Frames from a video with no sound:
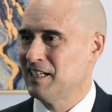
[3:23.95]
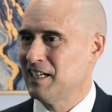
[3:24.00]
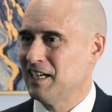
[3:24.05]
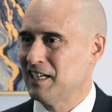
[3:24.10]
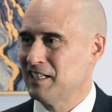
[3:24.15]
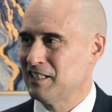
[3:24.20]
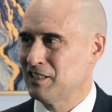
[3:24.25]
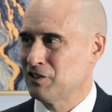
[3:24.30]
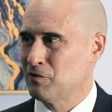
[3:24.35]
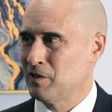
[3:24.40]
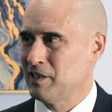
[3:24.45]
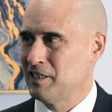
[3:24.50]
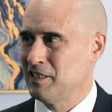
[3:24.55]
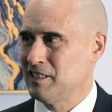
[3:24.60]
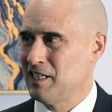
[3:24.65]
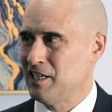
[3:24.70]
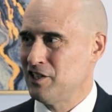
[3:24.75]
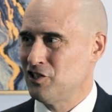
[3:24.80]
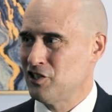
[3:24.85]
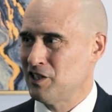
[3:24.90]
and
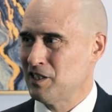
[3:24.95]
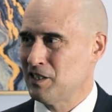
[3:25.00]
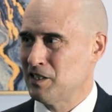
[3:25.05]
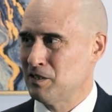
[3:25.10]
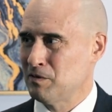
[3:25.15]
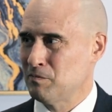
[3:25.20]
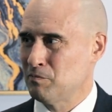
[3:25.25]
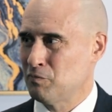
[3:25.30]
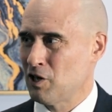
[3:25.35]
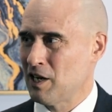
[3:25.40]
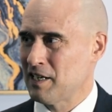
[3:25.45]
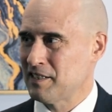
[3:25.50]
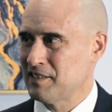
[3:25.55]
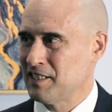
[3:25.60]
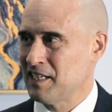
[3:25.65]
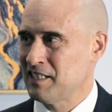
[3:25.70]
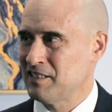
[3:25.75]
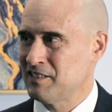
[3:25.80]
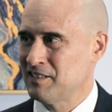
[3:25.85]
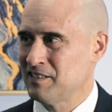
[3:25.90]
accreditation
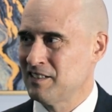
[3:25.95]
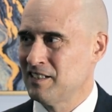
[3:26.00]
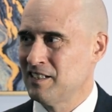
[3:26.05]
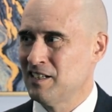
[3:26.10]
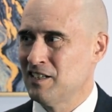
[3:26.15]
process